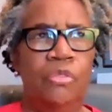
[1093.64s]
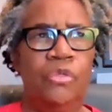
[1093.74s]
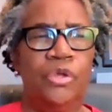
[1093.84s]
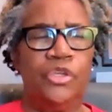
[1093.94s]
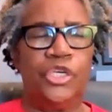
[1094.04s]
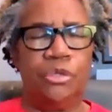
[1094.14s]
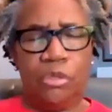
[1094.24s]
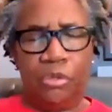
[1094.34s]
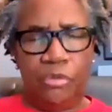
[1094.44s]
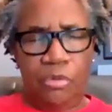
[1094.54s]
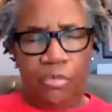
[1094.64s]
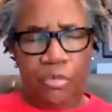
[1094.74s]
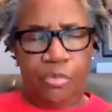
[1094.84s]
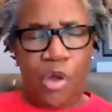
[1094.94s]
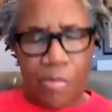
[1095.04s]
the the
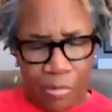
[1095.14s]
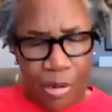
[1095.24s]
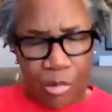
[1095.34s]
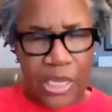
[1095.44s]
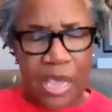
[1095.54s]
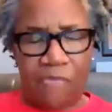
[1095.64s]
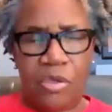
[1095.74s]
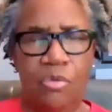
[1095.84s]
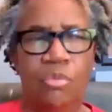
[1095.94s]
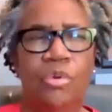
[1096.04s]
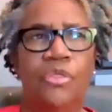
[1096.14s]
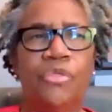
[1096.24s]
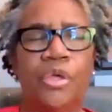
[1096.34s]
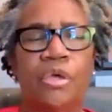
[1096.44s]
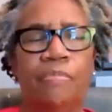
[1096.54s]
problem I was having
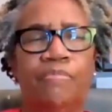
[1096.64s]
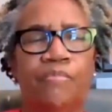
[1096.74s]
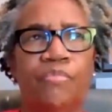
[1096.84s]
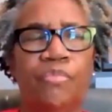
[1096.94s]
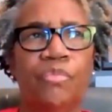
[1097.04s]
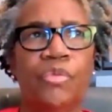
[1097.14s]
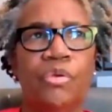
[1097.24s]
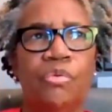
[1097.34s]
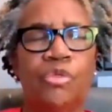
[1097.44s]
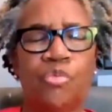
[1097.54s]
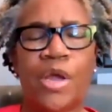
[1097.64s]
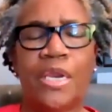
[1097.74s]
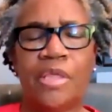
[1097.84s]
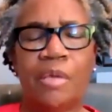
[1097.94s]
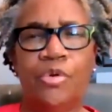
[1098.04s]
with uh, with
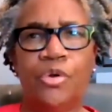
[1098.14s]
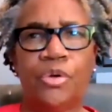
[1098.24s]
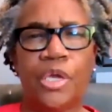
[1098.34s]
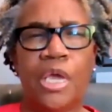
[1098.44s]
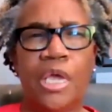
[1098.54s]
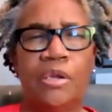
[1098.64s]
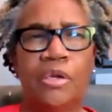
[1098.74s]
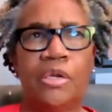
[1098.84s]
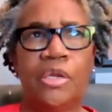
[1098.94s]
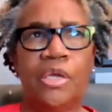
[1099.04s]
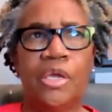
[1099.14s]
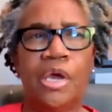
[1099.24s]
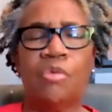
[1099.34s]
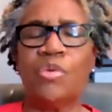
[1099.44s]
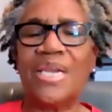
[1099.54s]
writing that book, and
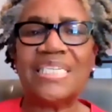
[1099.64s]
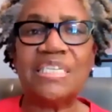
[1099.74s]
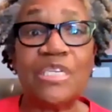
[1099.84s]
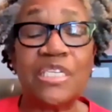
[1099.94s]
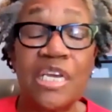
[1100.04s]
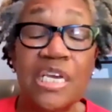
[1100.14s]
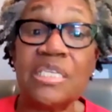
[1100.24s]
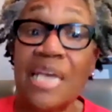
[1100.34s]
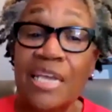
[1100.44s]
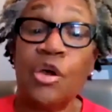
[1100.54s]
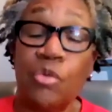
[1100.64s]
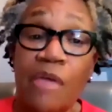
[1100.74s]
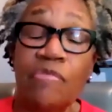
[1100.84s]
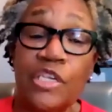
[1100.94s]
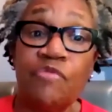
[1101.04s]
I realized it was because I don't
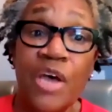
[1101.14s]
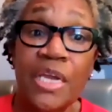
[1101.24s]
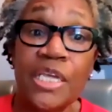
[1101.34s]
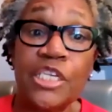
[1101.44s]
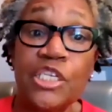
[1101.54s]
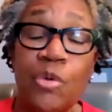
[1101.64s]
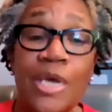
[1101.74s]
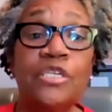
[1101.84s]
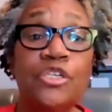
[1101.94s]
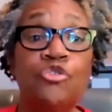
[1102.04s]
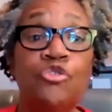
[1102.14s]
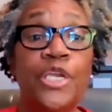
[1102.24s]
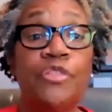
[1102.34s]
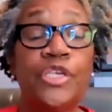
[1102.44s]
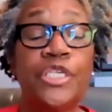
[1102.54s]
have this fondness, and so I
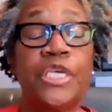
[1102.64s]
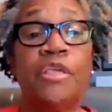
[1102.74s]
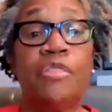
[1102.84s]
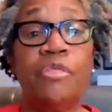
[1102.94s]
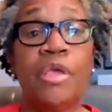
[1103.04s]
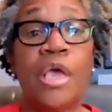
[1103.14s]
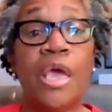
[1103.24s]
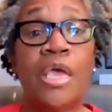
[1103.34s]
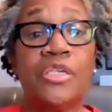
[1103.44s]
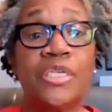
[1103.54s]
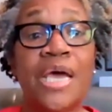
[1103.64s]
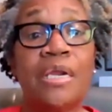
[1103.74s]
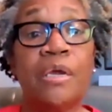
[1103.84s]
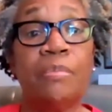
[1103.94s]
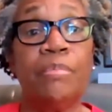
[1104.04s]
treated the city as
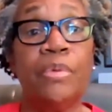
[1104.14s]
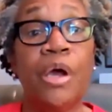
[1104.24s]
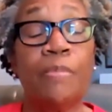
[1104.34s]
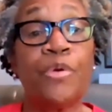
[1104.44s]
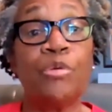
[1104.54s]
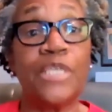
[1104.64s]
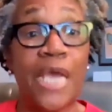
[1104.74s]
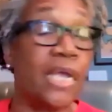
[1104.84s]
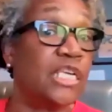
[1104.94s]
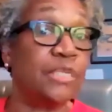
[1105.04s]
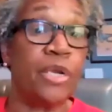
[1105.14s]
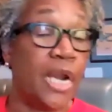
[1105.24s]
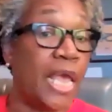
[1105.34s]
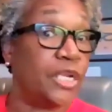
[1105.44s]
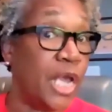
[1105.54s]
not a a protagonist but
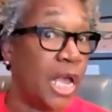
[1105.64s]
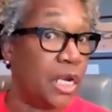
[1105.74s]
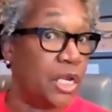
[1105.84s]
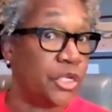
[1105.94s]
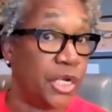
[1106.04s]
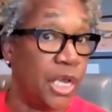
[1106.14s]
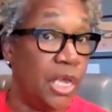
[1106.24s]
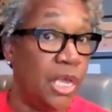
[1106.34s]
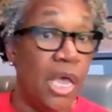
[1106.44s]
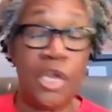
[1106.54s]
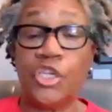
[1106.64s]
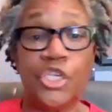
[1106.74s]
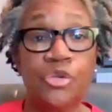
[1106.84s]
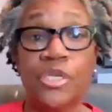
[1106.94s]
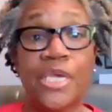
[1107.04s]
an antagonist. And
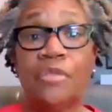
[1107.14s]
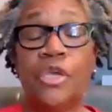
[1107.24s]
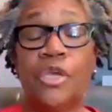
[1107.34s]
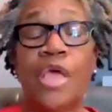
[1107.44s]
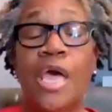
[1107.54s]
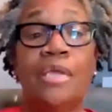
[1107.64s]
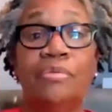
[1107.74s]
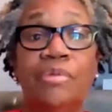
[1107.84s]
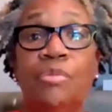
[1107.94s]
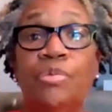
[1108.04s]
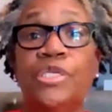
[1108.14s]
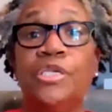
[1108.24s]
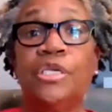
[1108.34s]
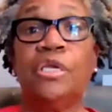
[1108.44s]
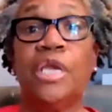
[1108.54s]
as soon as I did that, it was
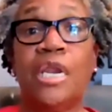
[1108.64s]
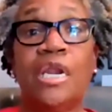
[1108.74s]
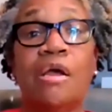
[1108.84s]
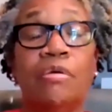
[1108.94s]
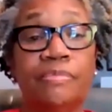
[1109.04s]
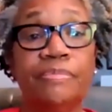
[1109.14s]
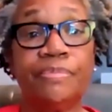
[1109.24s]
easy to get it out.